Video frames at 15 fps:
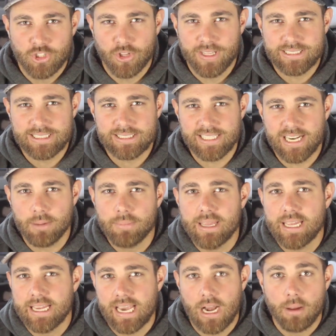So this is gonna
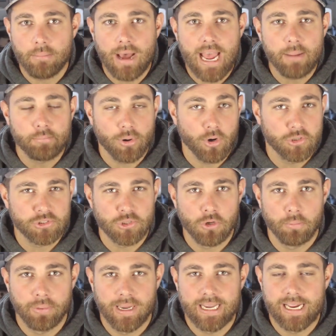be kind of my
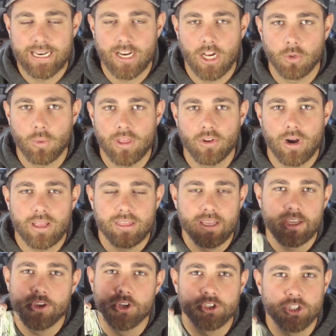personal opinion on whether I
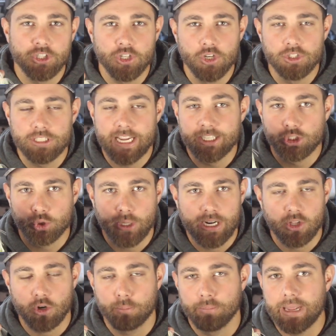think you should use a
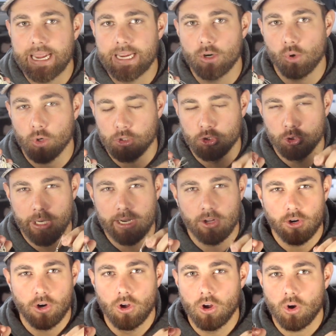trailer bait or a
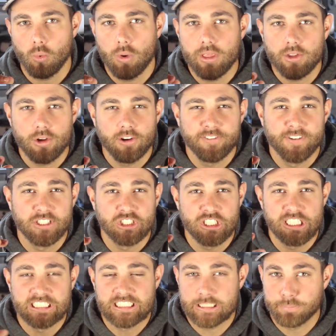trailer hook, whether you're
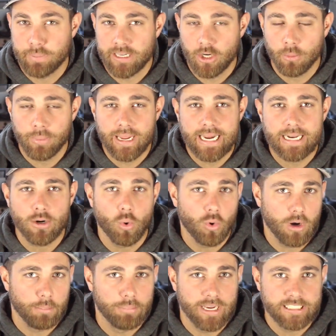fishing a spinner bait
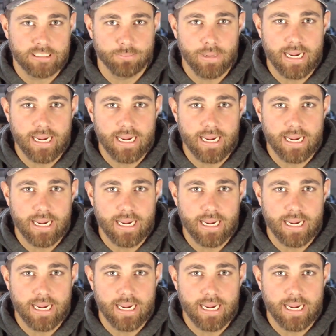or a buzz